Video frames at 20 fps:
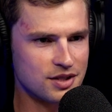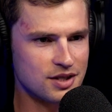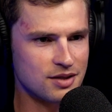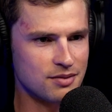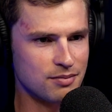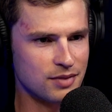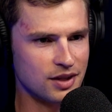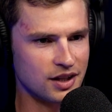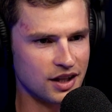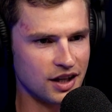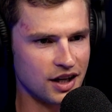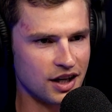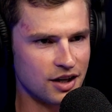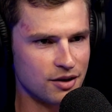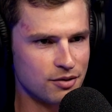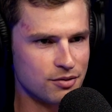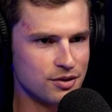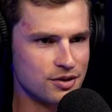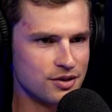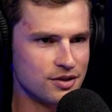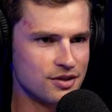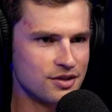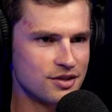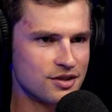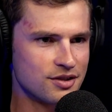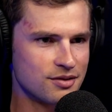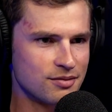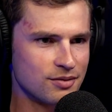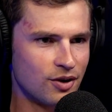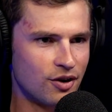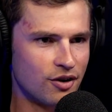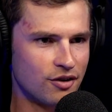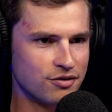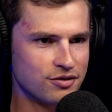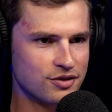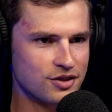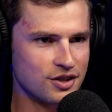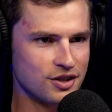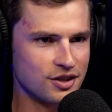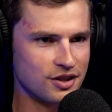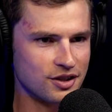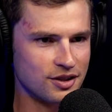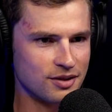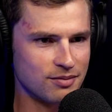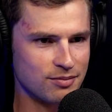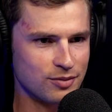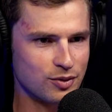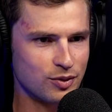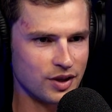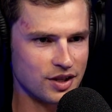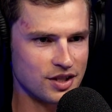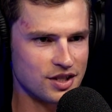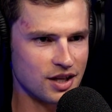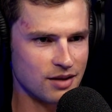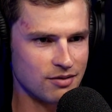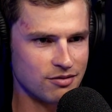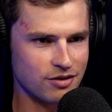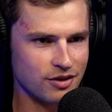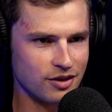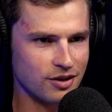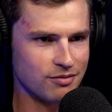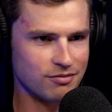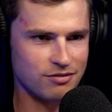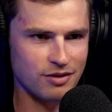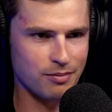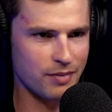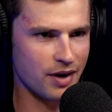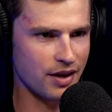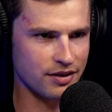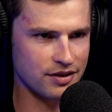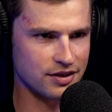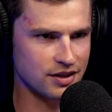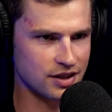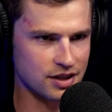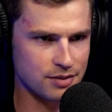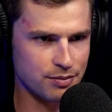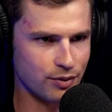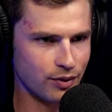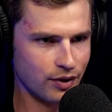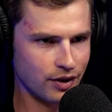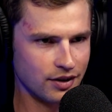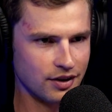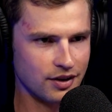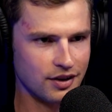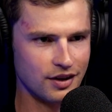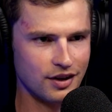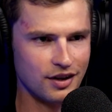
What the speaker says: Millier was off to Quick Step for months at this point